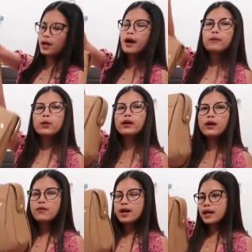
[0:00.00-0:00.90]
I bought
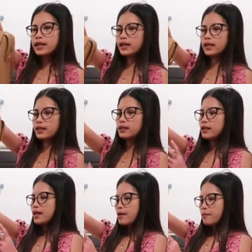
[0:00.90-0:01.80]
that one,
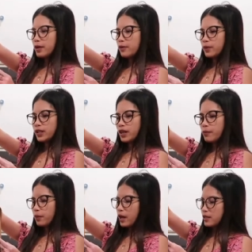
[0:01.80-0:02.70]
and meron pa
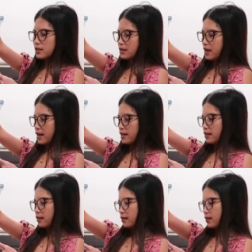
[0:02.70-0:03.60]
siyang price tag.
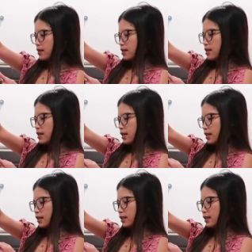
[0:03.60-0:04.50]

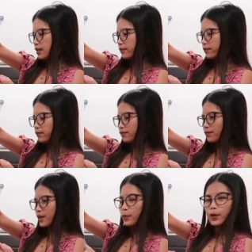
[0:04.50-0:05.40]
And
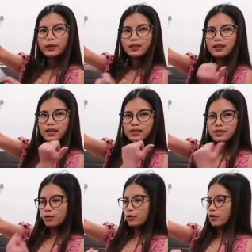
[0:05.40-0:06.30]
I'm going to take
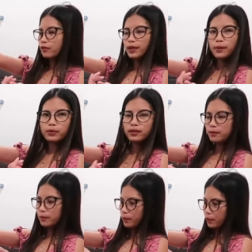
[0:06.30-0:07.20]
this all off when I put
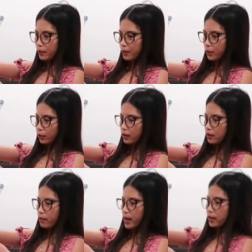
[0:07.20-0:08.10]
them all in
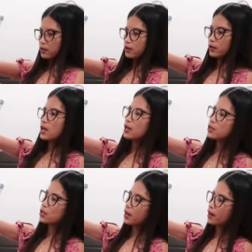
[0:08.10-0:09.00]
the bag. So yan
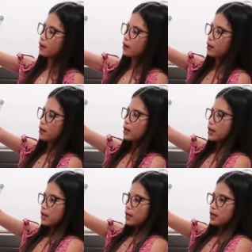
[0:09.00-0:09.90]
siya.
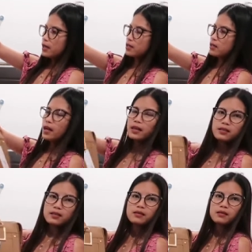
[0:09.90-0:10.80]
It's a
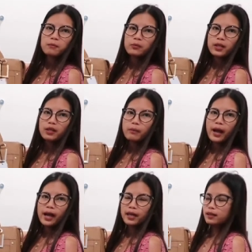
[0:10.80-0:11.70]
nice, pretty
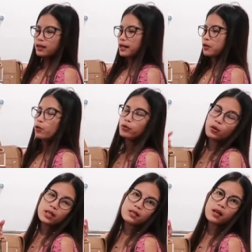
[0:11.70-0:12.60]
bag. Like,
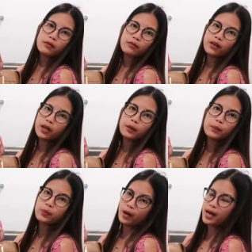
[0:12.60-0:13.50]
although it's not a very
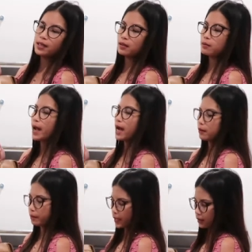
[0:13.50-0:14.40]
branded bag,
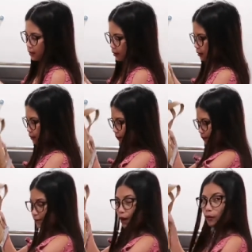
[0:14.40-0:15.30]
but
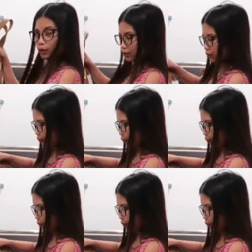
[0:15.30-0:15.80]
that will do